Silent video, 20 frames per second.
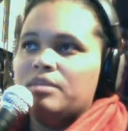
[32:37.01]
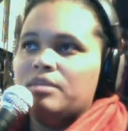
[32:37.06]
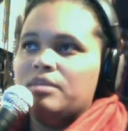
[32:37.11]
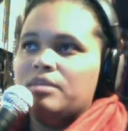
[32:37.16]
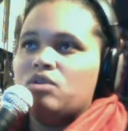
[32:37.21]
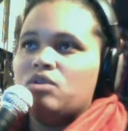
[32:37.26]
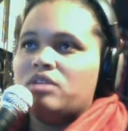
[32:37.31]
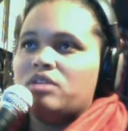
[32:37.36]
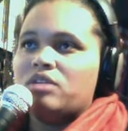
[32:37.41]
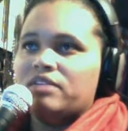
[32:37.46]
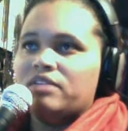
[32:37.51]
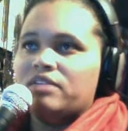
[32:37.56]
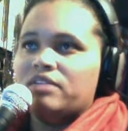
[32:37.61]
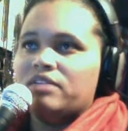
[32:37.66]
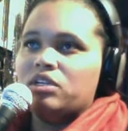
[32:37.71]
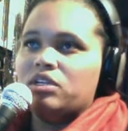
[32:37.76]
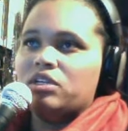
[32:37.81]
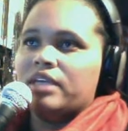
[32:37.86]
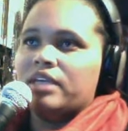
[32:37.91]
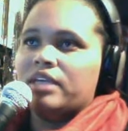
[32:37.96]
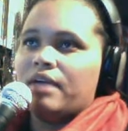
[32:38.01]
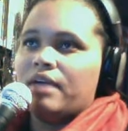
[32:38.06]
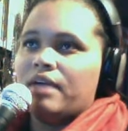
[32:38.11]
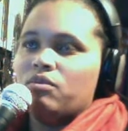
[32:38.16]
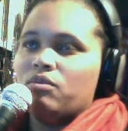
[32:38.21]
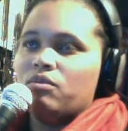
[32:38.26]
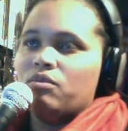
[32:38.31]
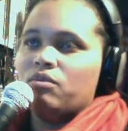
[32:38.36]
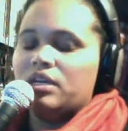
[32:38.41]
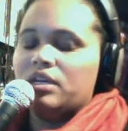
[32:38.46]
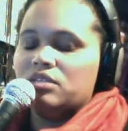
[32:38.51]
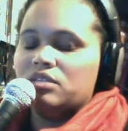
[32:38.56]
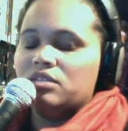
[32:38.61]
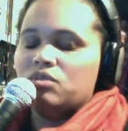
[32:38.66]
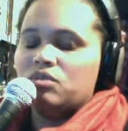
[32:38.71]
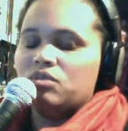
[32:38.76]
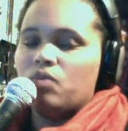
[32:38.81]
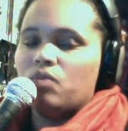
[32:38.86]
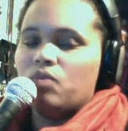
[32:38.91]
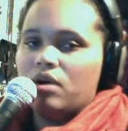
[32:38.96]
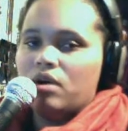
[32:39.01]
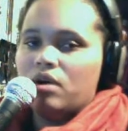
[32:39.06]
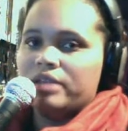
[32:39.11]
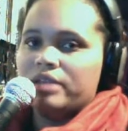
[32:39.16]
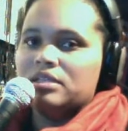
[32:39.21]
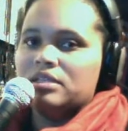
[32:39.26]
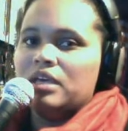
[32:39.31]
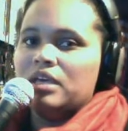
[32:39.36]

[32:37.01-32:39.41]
I mean, you also have to look at what it is you want.